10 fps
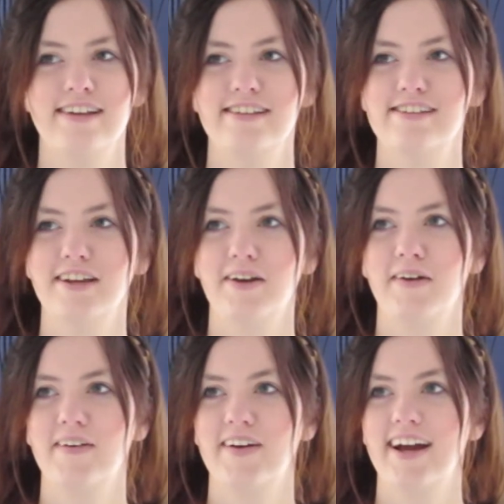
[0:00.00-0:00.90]

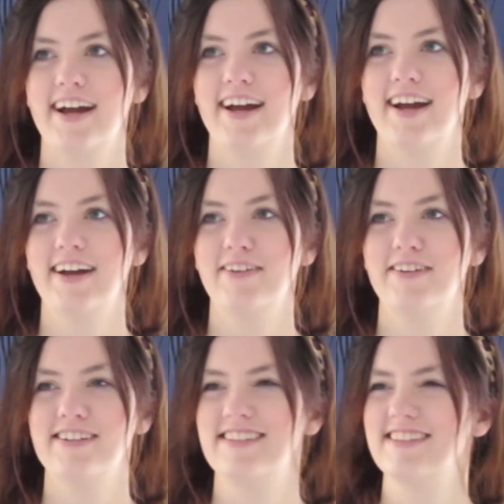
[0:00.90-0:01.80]
So I
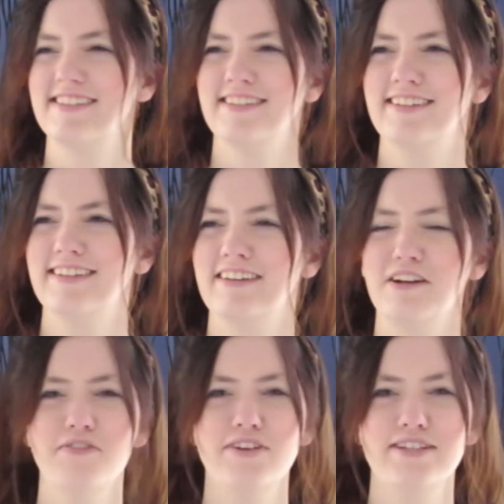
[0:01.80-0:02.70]
was
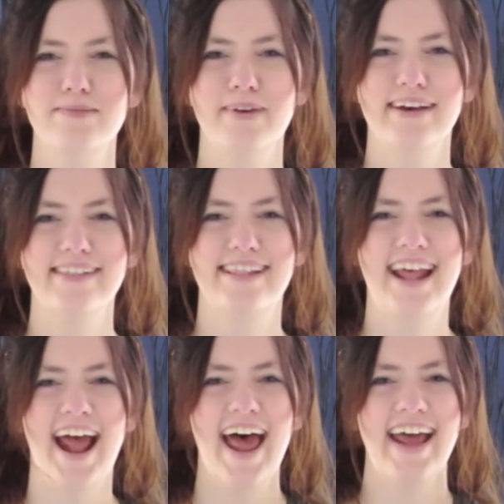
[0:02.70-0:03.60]
nervous about
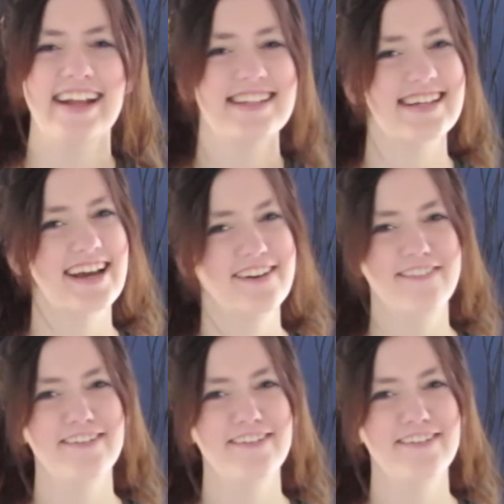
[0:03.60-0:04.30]
that. I don't